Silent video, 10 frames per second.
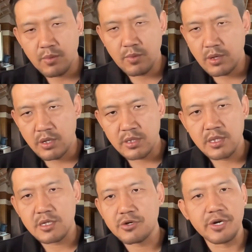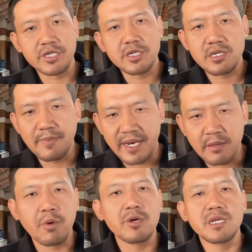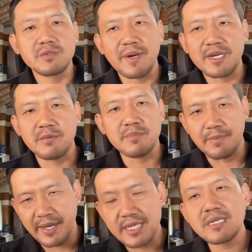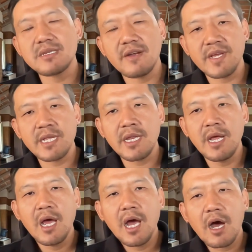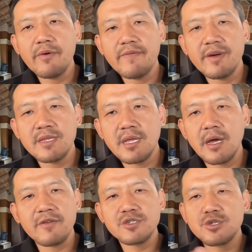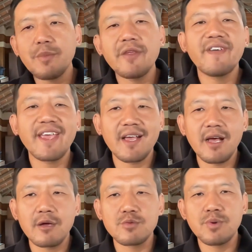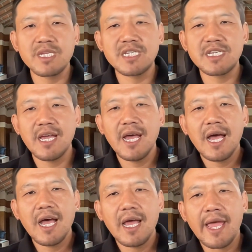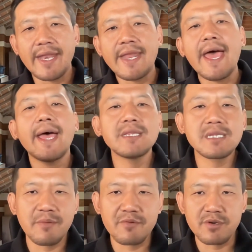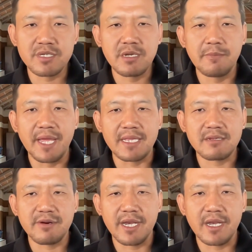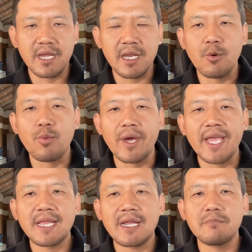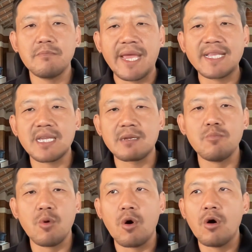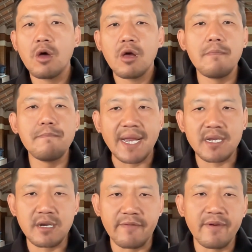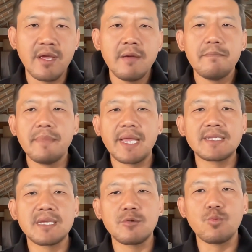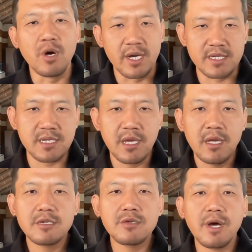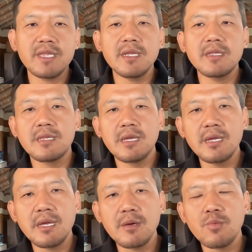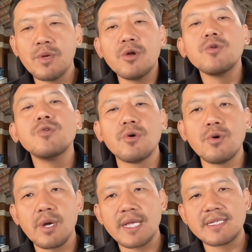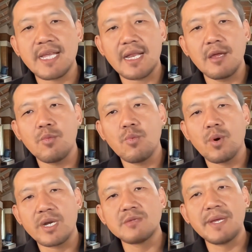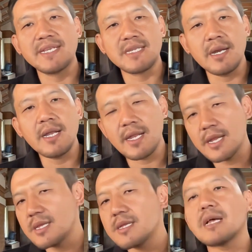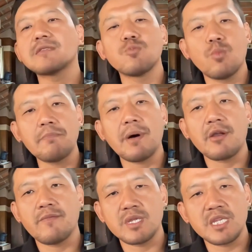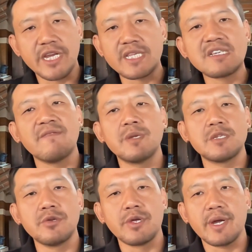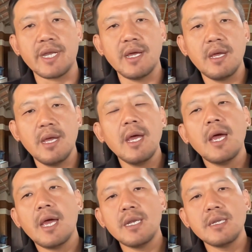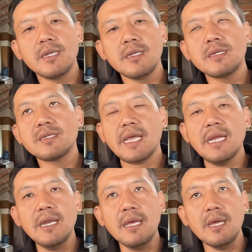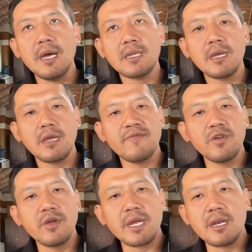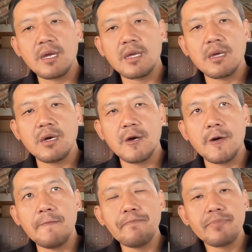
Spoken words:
on the traditional Tibetan political spectrum debates and stuff like that. However, there are so many fake accounts which enhance some of those debates, right, in a way that makes it more competitive, makes it worse. So I think we don't know exactly what is being done. And I think that's one part of what the Chinese government is doing, right? And secondly, I think if you look at like the